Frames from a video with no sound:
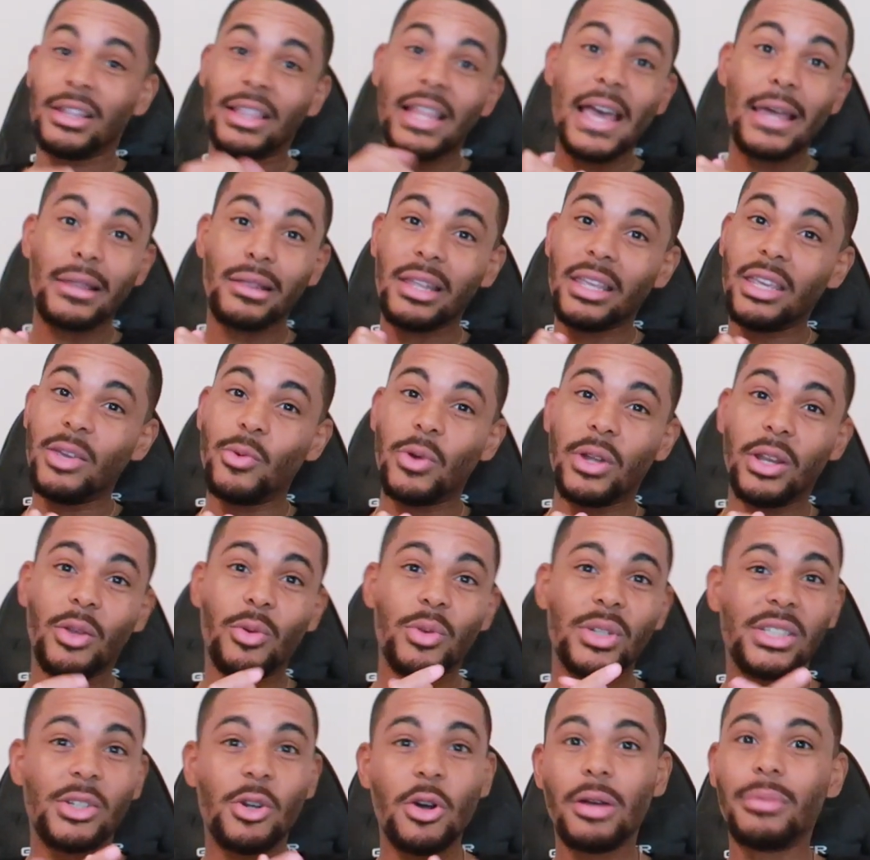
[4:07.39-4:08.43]
Last thing you wanna
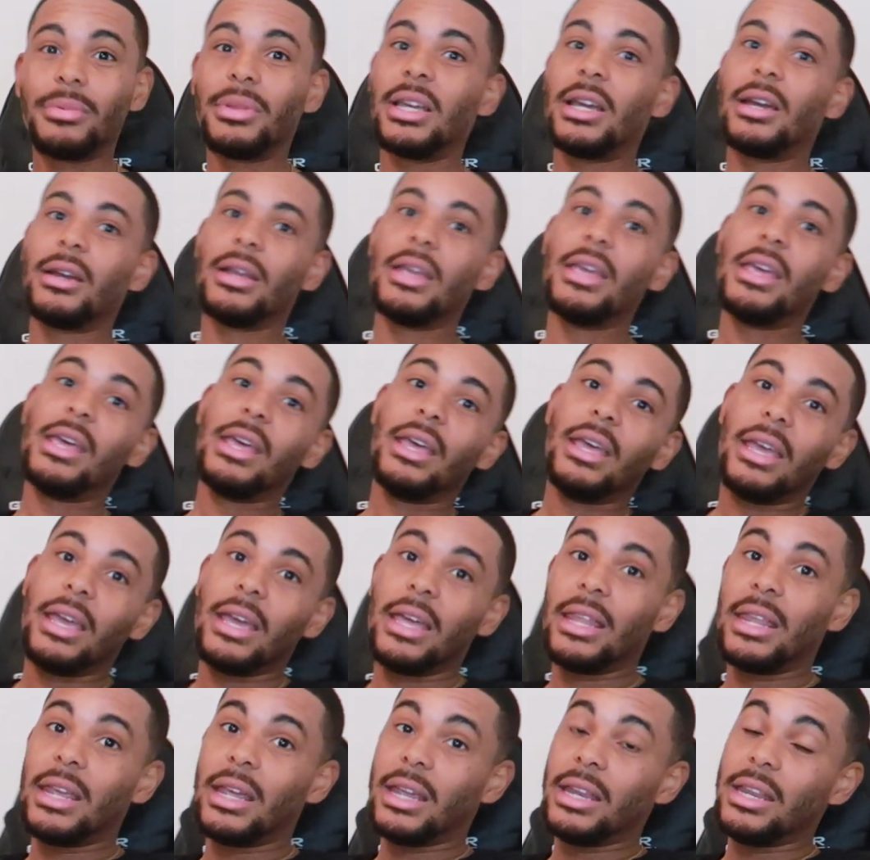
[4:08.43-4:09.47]
do is go up there
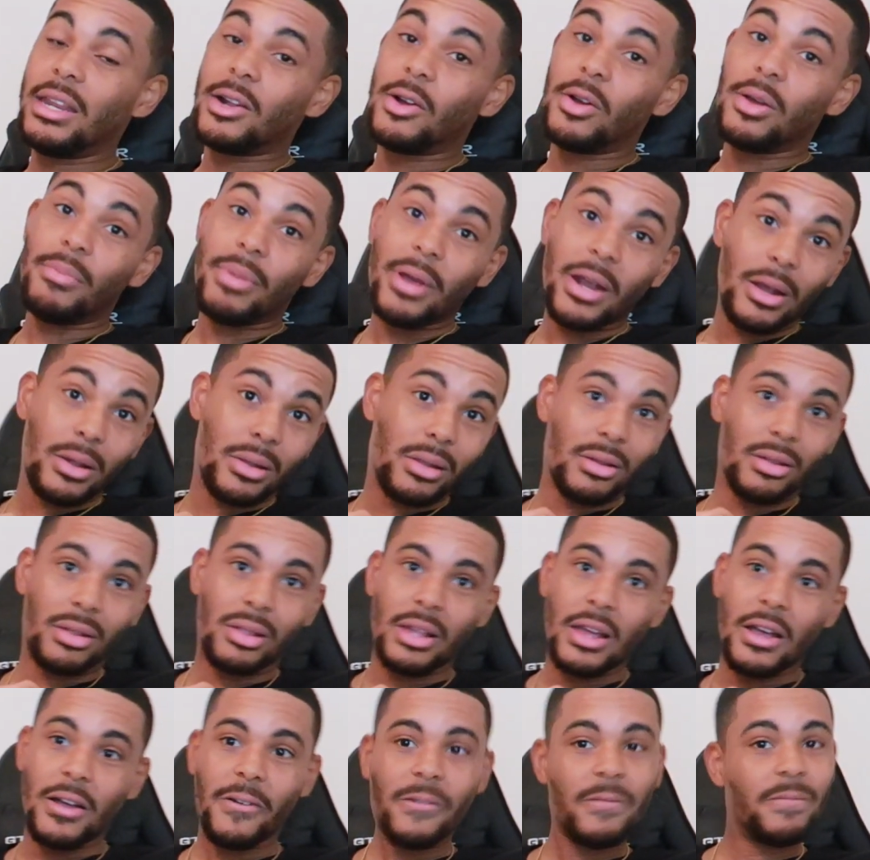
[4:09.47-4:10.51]
and then you know embarrass
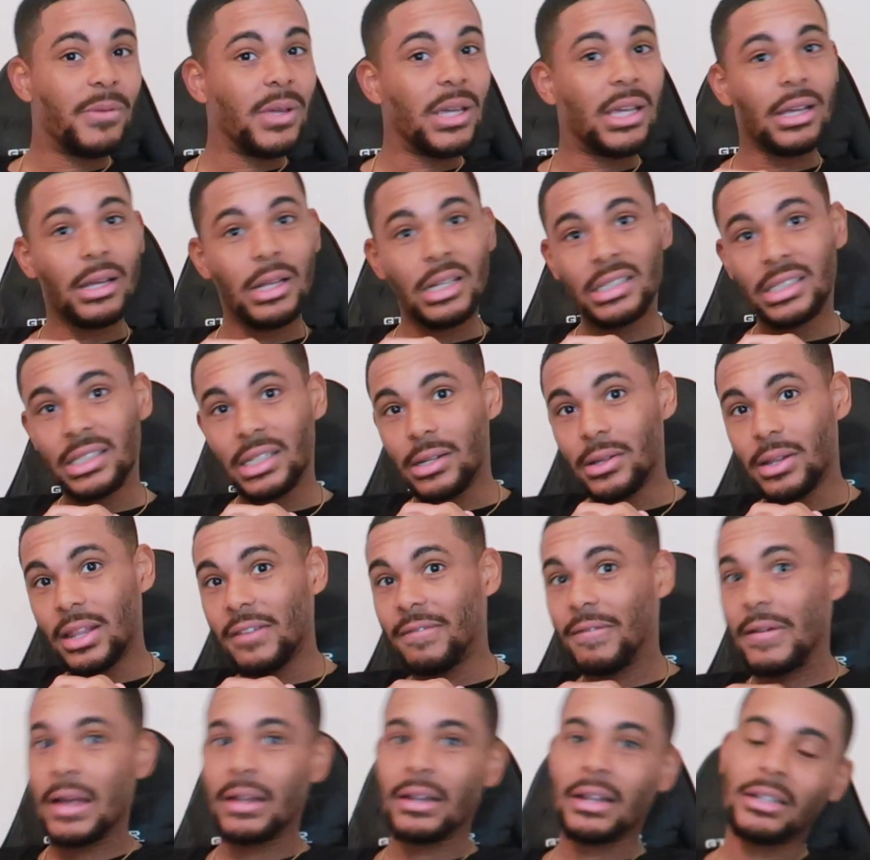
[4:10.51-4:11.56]
yourself because you know they
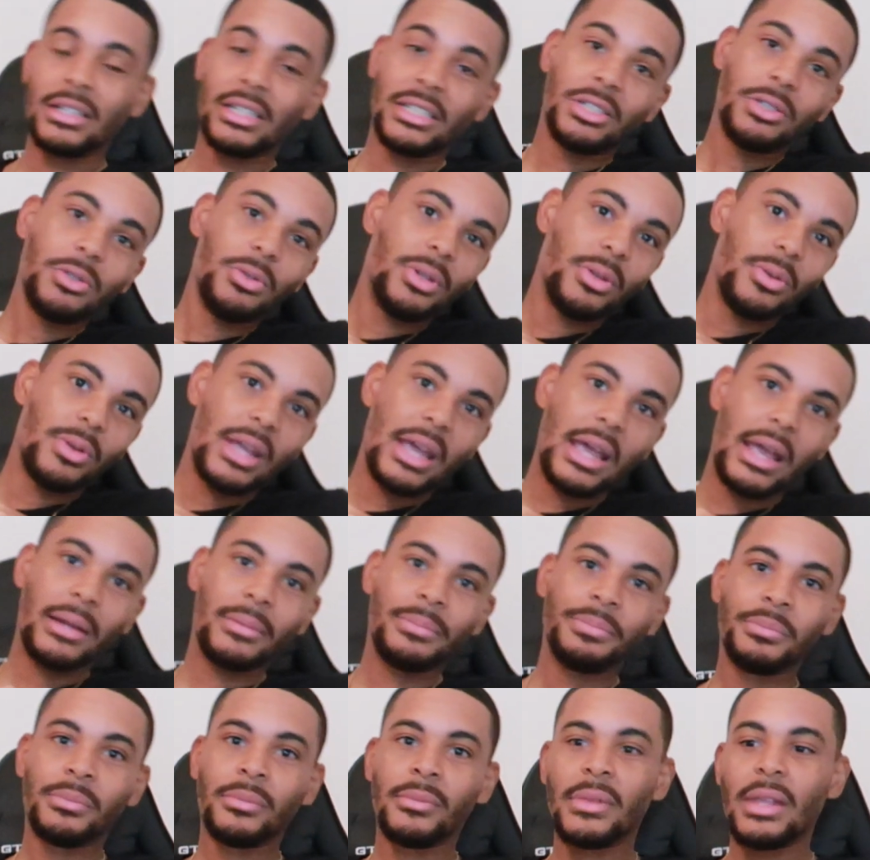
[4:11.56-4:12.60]
found out that you do
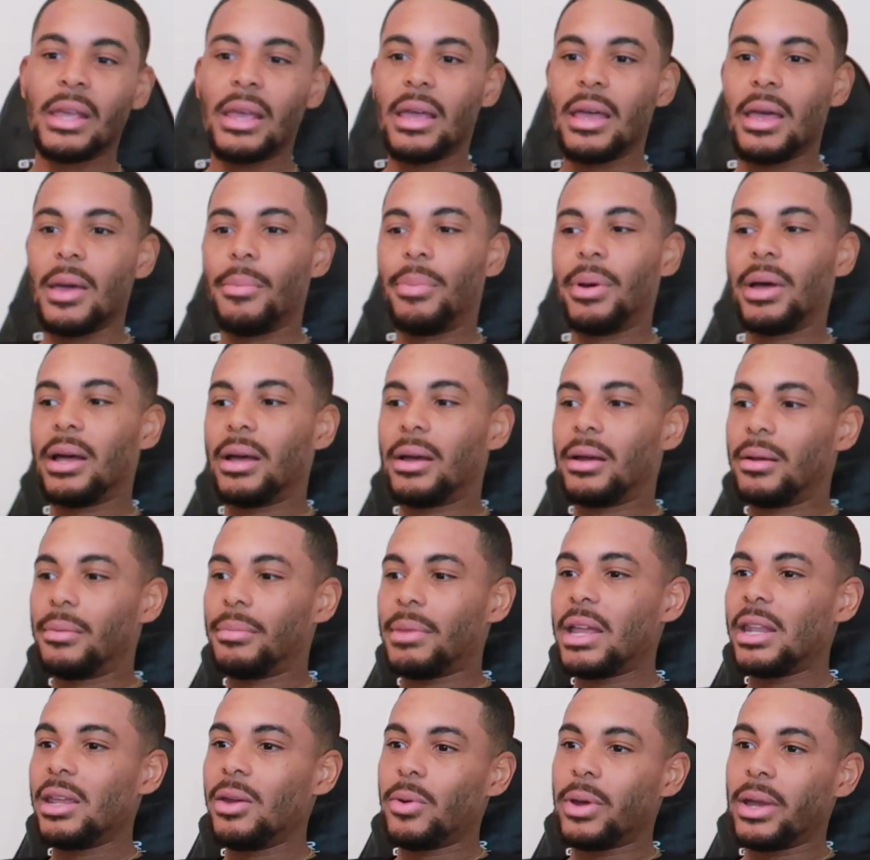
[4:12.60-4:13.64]
that. But um
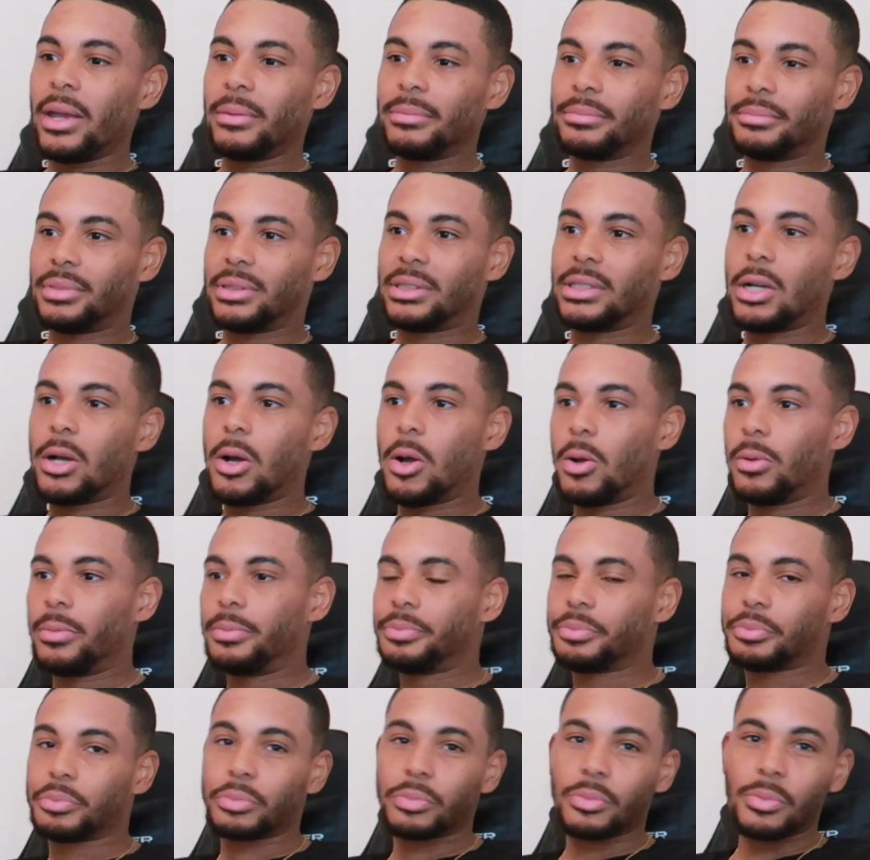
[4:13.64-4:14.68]
anyway,
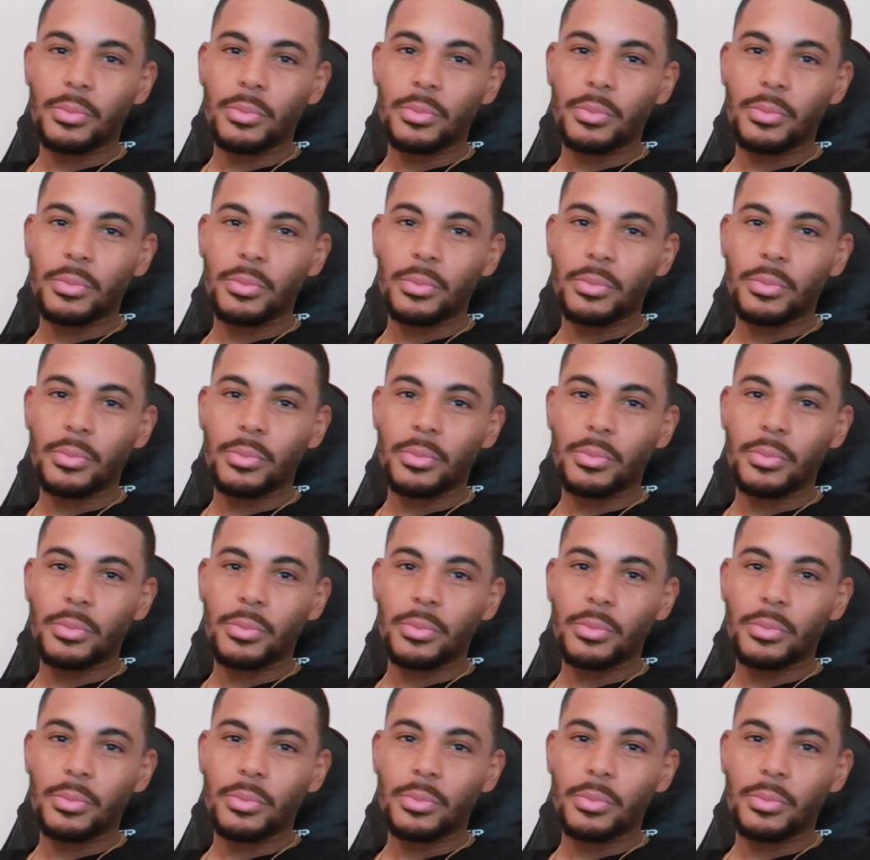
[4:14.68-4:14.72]
so